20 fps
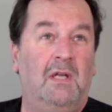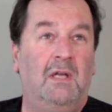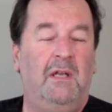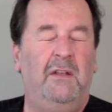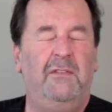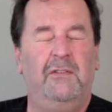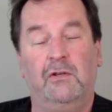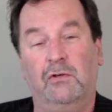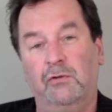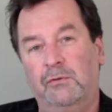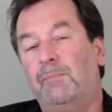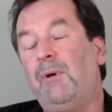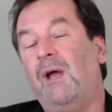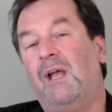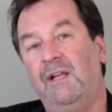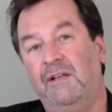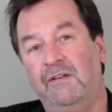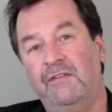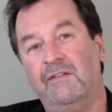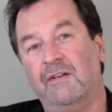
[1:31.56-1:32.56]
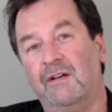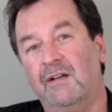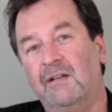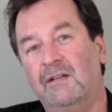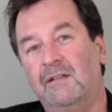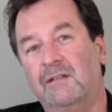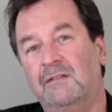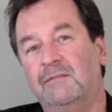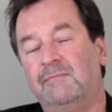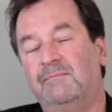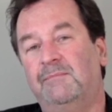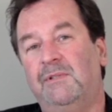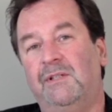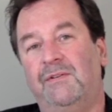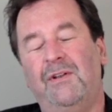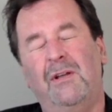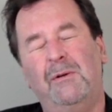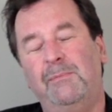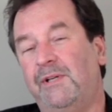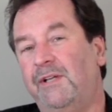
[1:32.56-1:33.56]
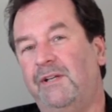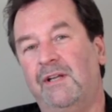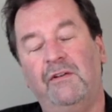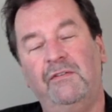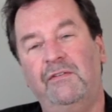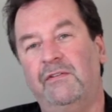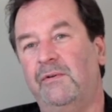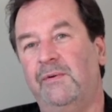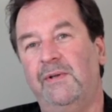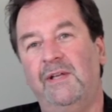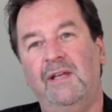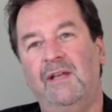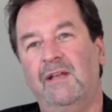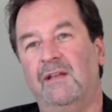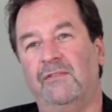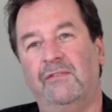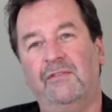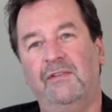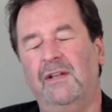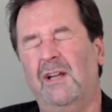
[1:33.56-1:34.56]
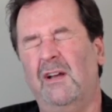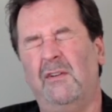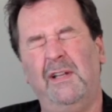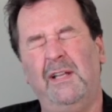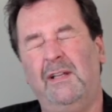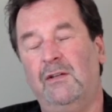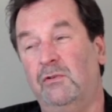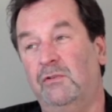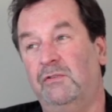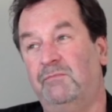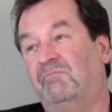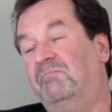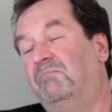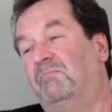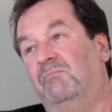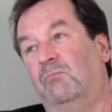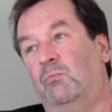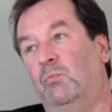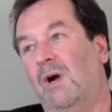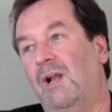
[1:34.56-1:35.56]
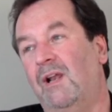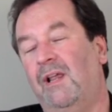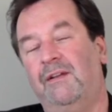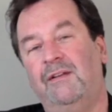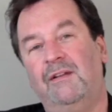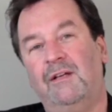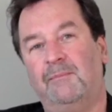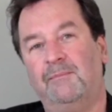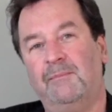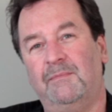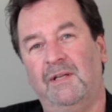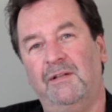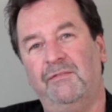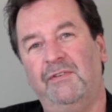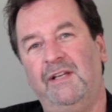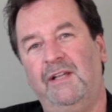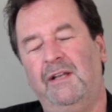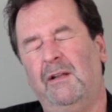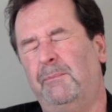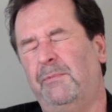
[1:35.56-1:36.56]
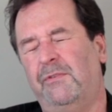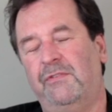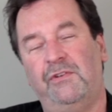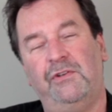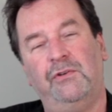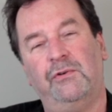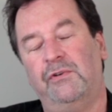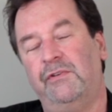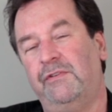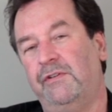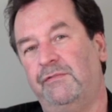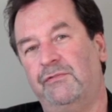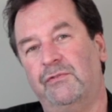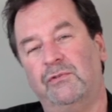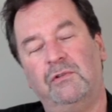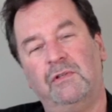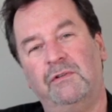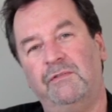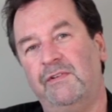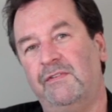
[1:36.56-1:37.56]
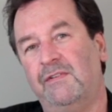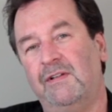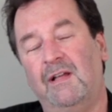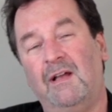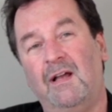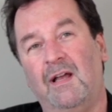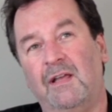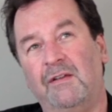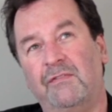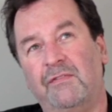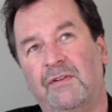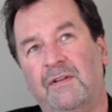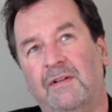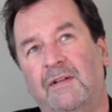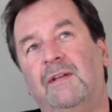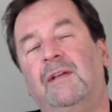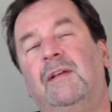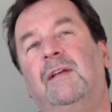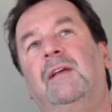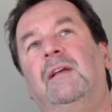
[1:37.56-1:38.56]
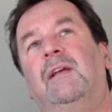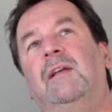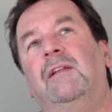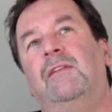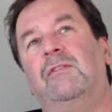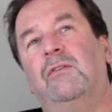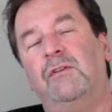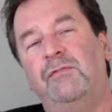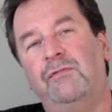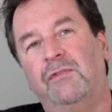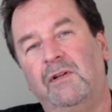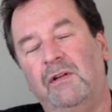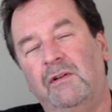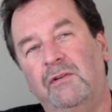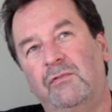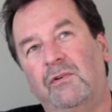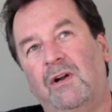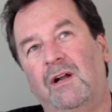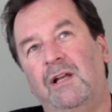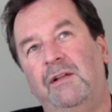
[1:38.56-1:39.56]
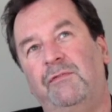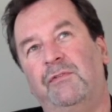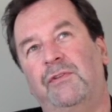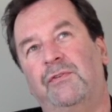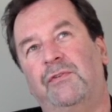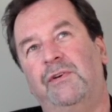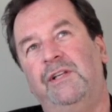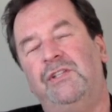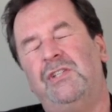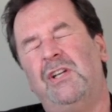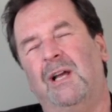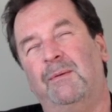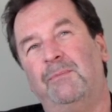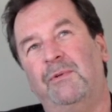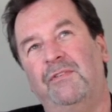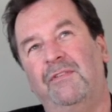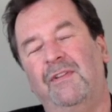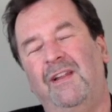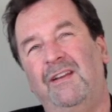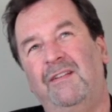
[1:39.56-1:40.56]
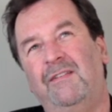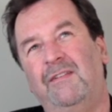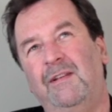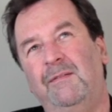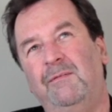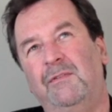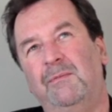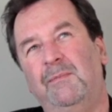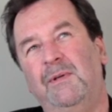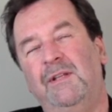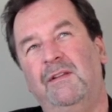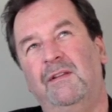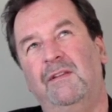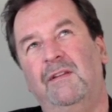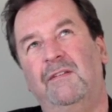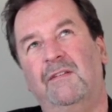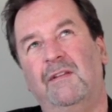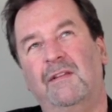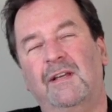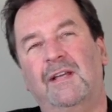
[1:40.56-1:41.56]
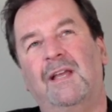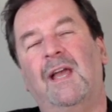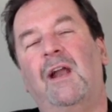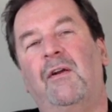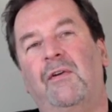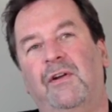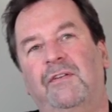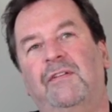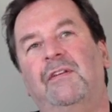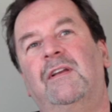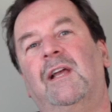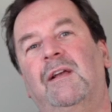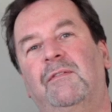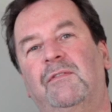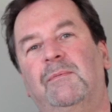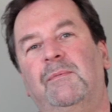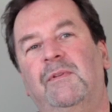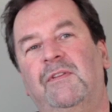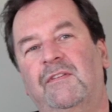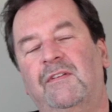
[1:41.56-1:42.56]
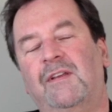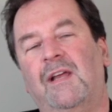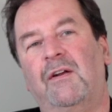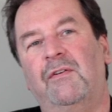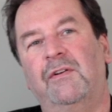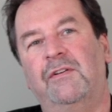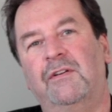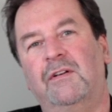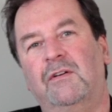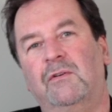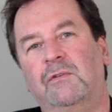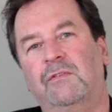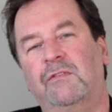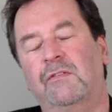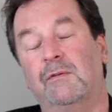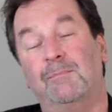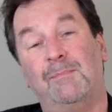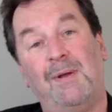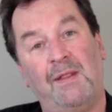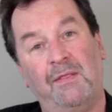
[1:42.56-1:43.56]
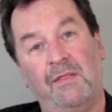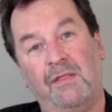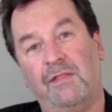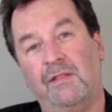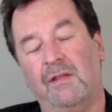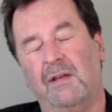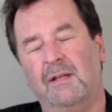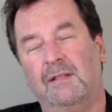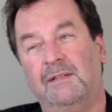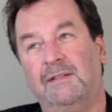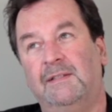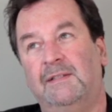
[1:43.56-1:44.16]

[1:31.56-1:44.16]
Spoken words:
he's a good painter, but nobody knows who he is, you know, and he could well end up living in obscurity for all of his life. So I followed Riley for 3 chapters, and then it seemed to me that this other character came to me, this character called Samantha,